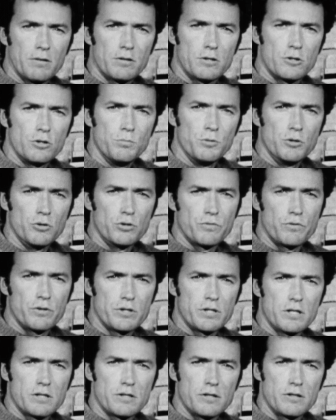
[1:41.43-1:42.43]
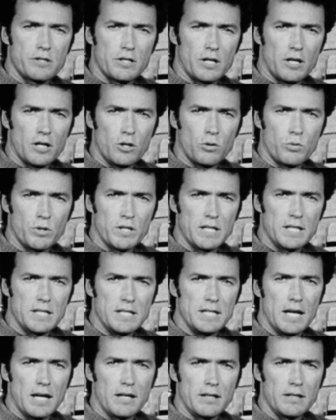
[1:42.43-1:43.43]
Two Mules for Sister Sarah we did
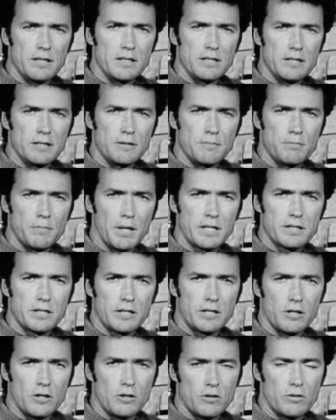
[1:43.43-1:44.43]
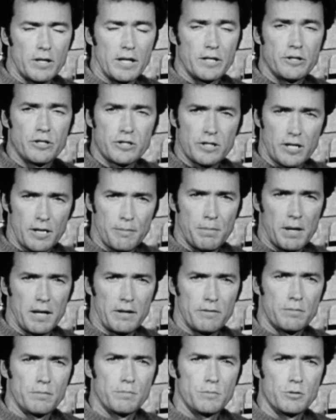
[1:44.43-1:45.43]
down in Mexico, and I just got
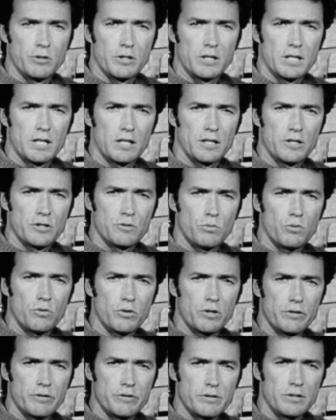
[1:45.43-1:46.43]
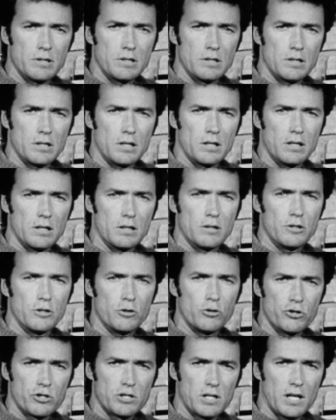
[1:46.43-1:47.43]
back from doing Kelly's Warriors in
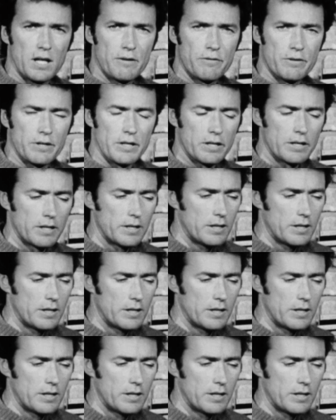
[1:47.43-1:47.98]
Yugoslavia.